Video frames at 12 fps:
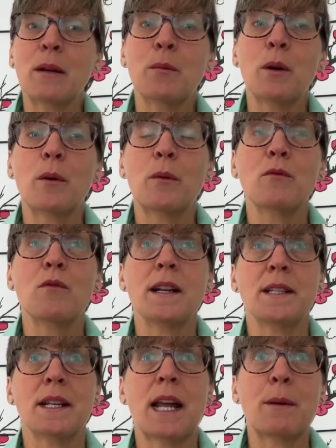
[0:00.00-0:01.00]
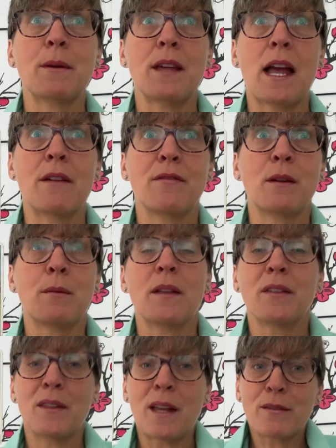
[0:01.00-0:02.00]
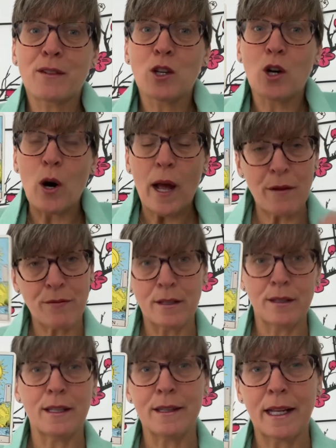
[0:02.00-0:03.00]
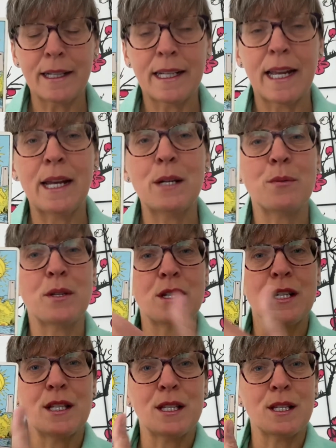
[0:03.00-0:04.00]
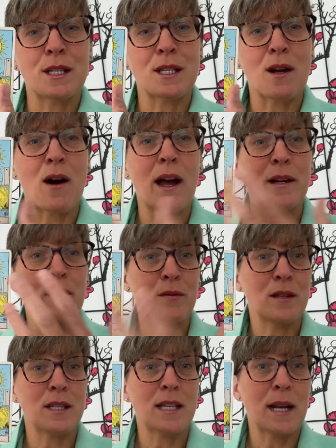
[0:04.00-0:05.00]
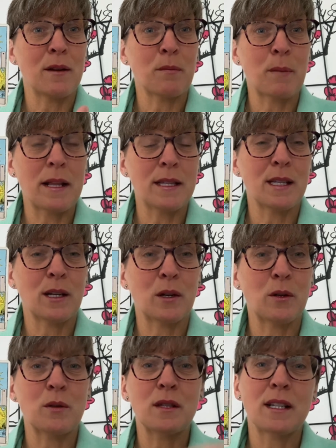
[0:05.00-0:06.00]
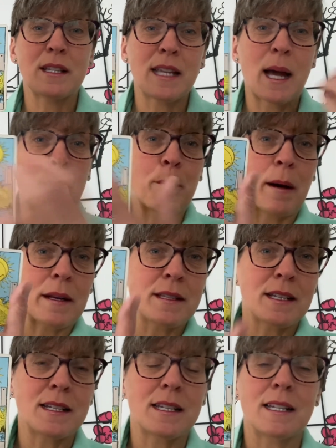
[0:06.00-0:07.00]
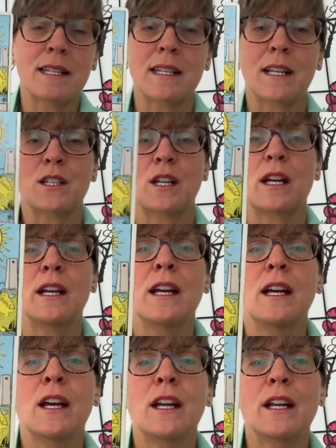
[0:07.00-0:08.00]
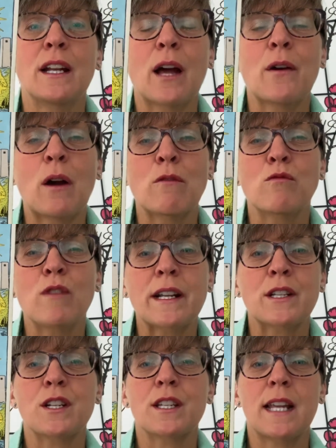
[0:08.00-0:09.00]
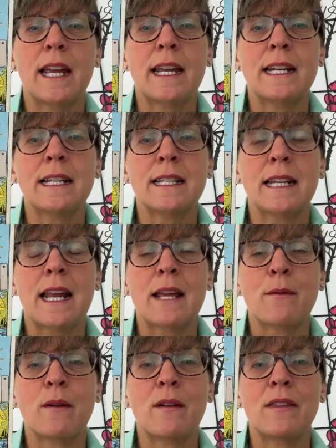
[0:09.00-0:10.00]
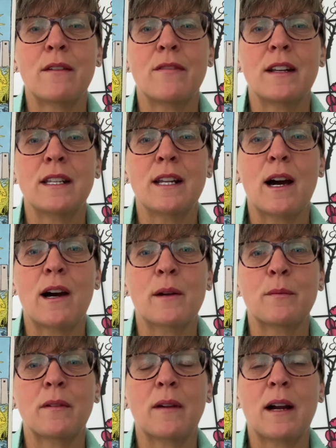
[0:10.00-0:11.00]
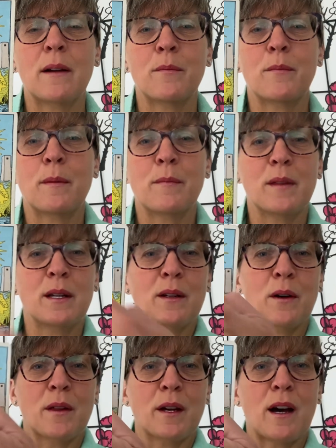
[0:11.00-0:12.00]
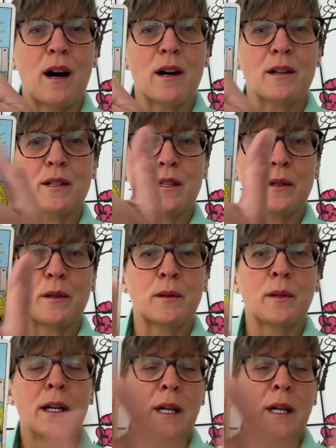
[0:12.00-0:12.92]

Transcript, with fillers: will resonate with everyone, that they've got everything they need, which is the sign of the Ten of Pentacles. It's that abundance. It's such a you know, a rich scene, isn't it? We're in the vineyard, we've got the castle,